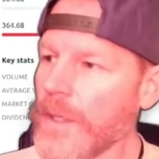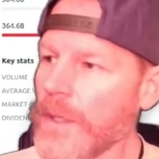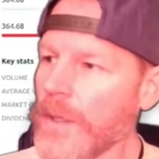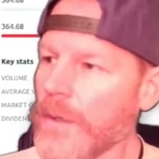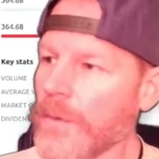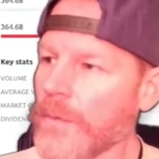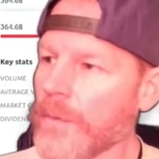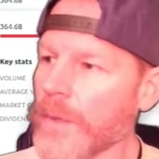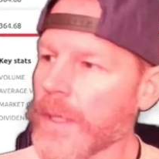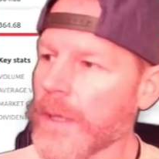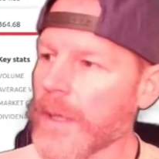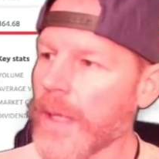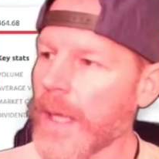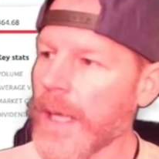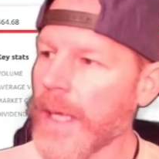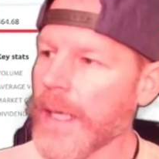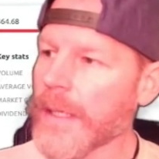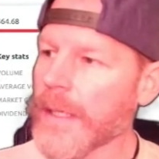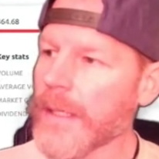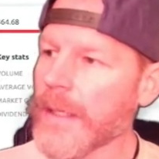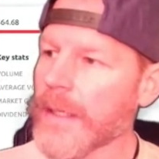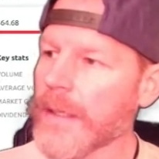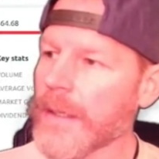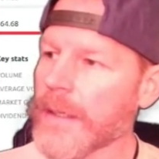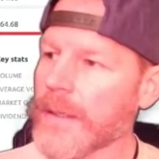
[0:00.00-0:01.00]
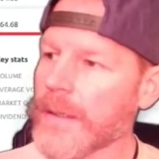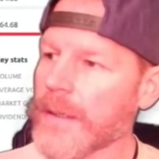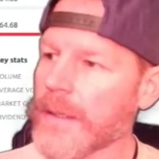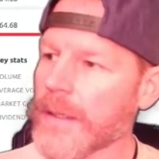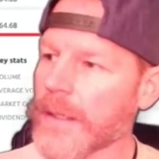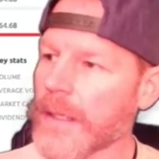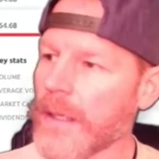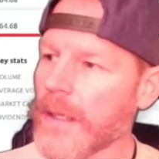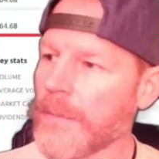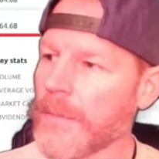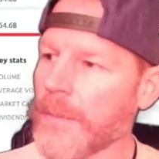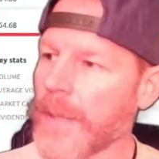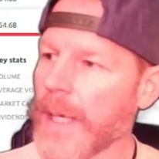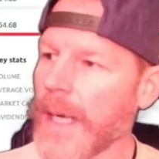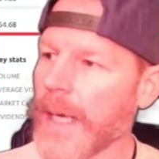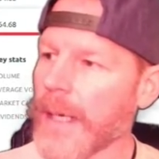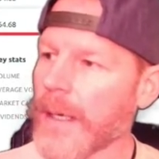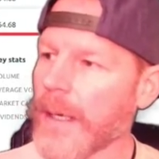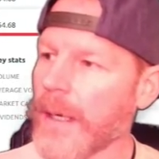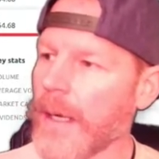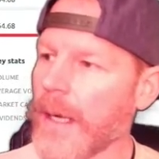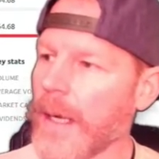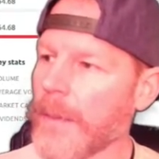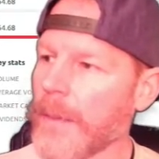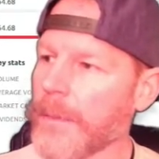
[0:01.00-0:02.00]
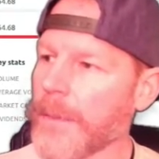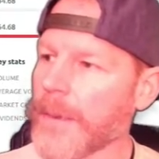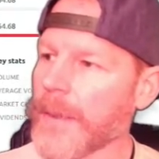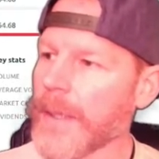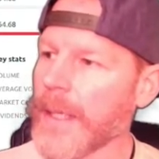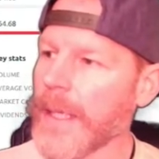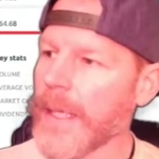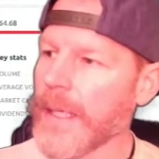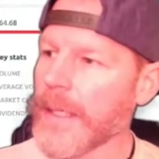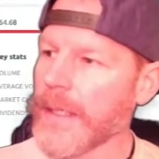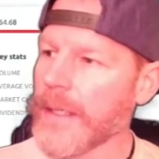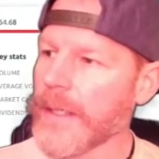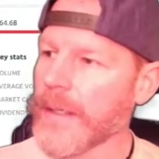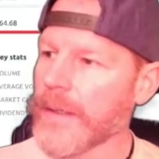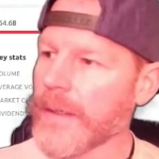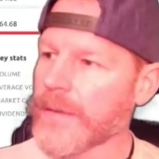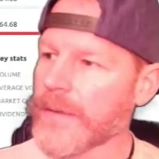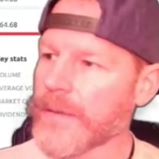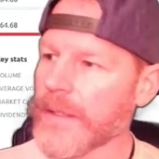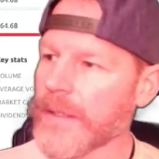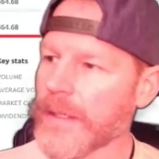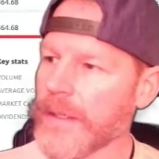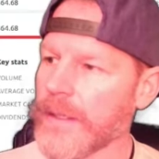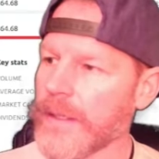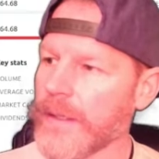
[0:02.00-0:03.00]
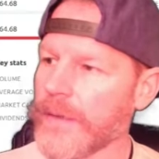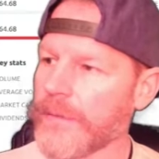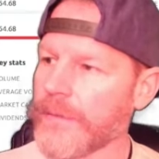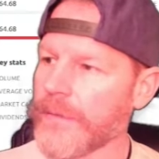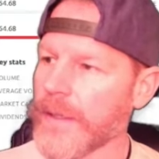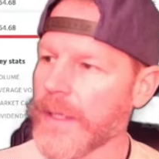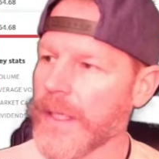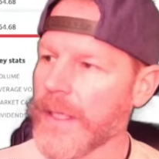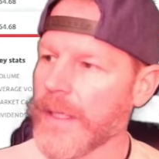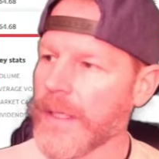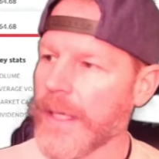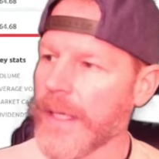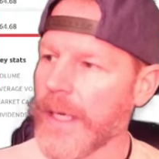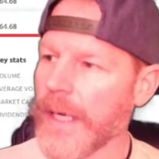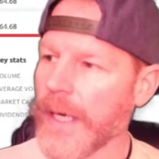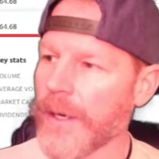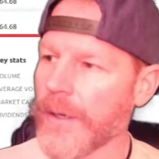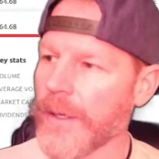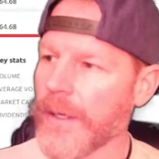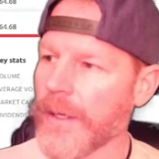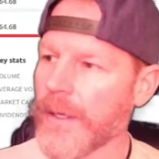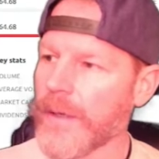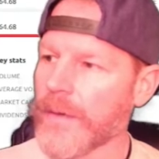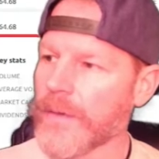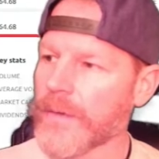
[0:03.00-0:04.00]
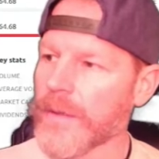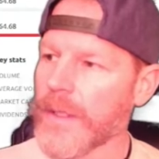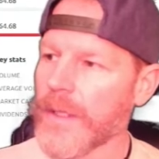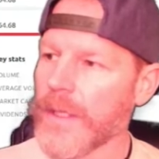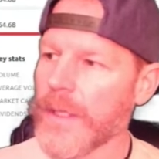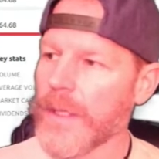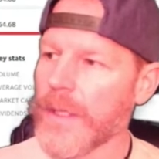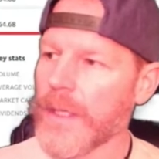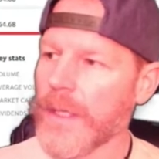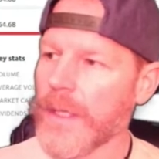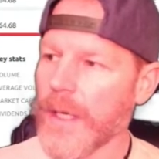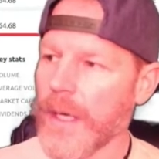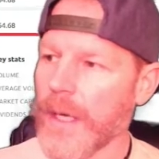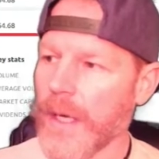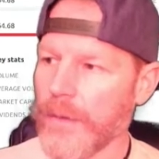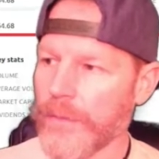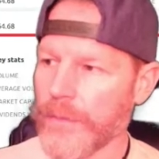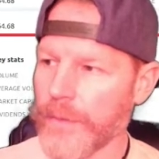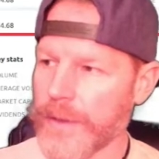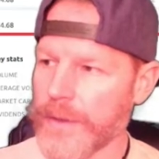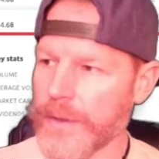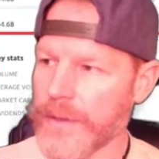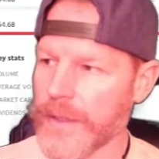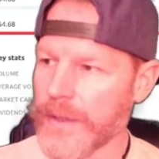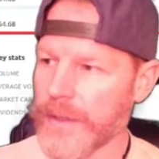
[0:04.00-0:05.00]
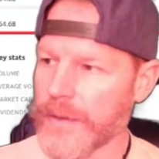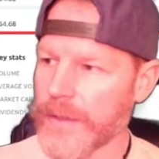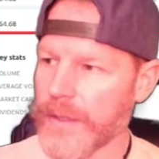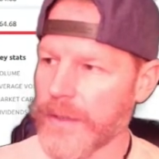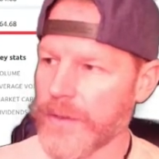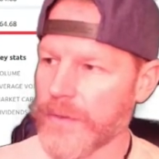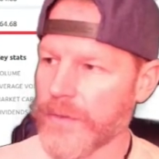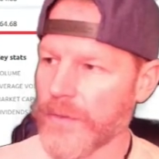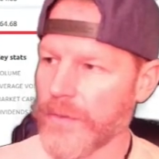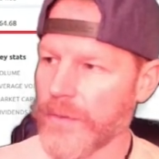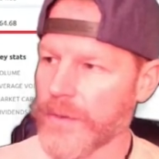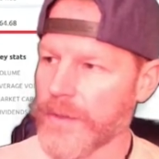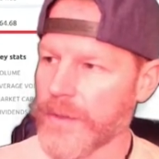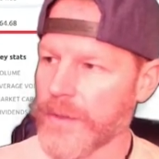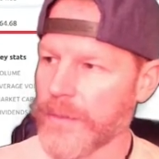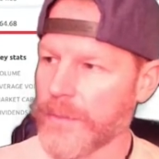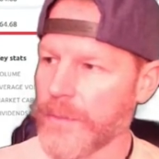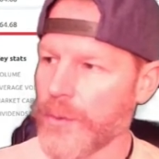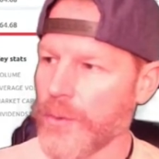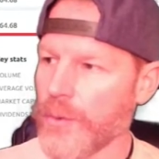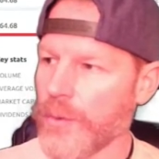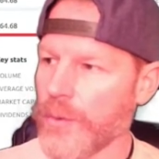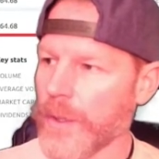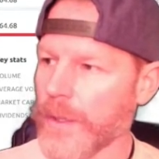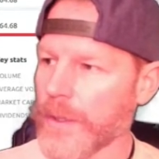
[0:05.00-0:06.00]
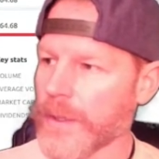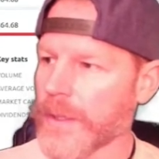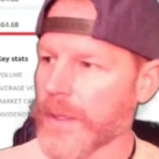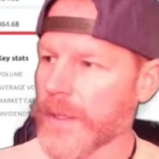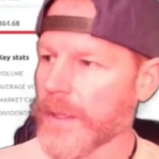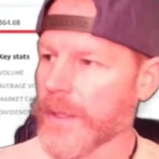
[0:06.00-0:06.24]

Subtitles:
We like to come back up and kiss significant areas of resistance or support.